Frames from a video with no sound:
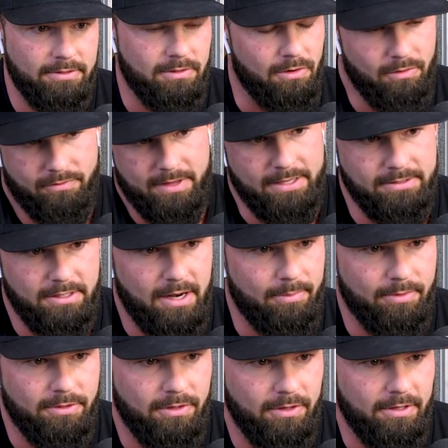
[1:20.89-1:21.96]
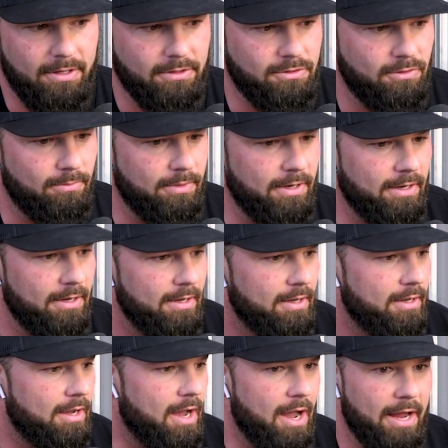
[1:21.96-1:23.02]
So if that's an opportunity that you'd be
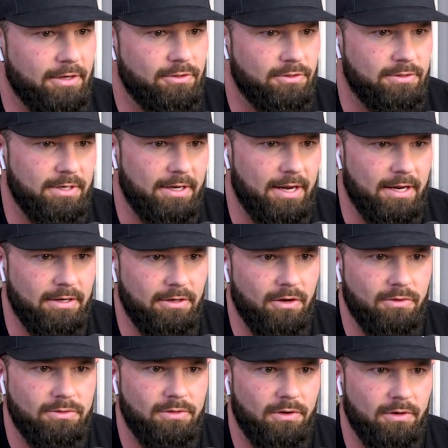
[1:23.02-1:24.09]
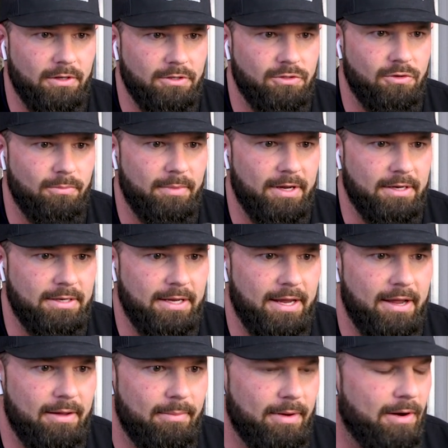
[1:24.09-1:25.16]
interested in, you know, certainly shoot me a
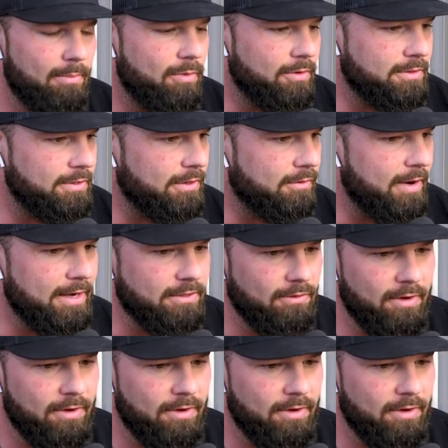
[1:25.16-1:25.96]
DM and I'll point you in the right